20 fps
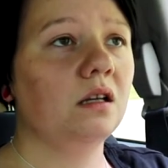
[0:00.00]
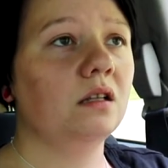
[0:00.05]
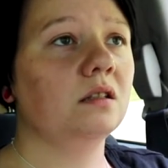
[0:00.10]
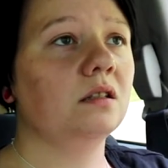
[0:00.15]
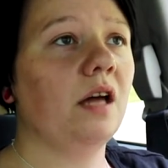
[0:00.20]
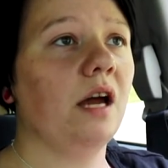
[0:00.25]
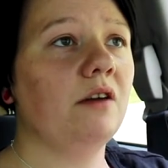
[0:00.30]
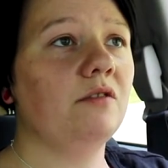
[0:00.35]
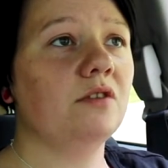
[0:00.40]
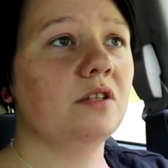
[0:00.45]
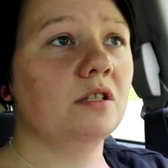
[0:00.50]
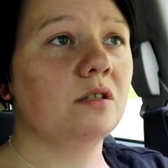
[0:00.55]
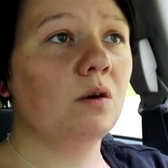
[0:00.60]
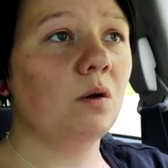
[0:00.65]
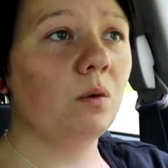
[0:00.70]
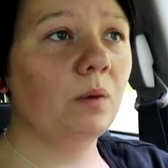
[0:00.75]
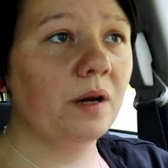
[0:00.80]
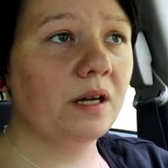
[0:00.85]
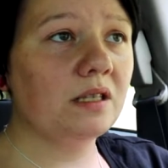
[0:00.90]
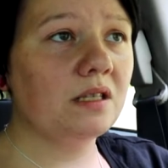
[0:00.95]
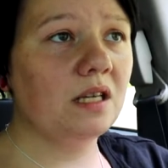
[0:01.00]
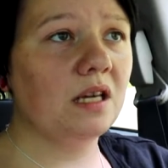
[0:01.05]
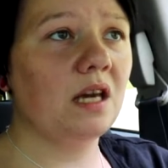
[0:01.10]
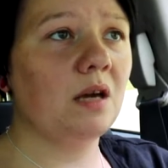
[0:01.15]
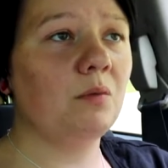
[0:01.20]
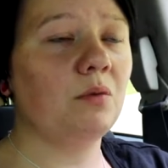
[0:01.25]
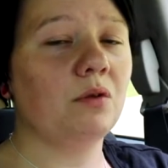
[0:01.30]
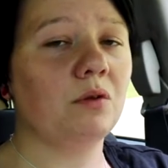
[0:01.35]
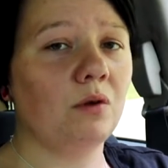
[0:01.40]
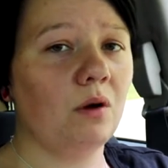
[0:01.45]
Life is going to
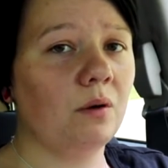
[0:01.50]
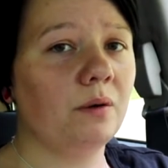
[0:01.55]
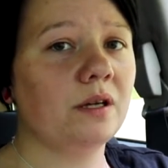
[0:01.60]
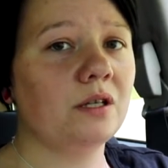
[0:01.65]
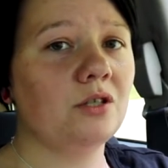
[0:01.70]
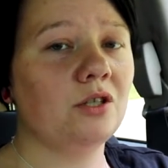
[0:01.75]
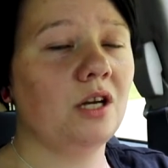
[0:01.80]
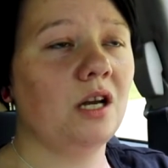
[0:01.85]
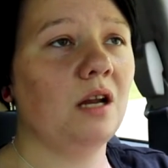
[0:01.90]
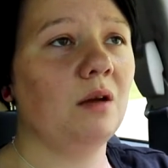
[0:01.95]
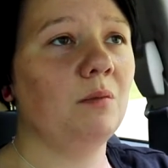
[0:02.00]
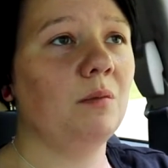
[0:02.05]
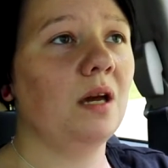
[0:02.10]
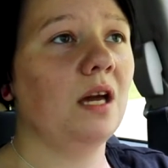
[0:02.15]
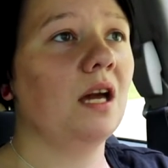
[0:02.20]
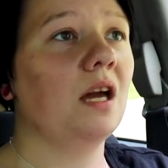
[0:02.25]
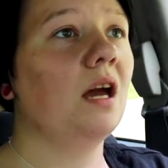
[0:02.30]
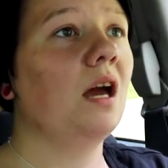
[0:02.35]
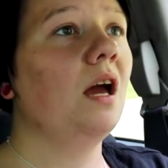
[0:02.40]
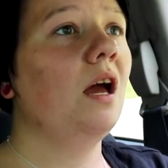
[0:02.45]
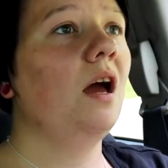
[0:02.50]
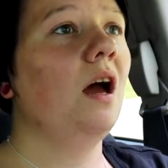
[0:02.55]
keep throwing shit at me.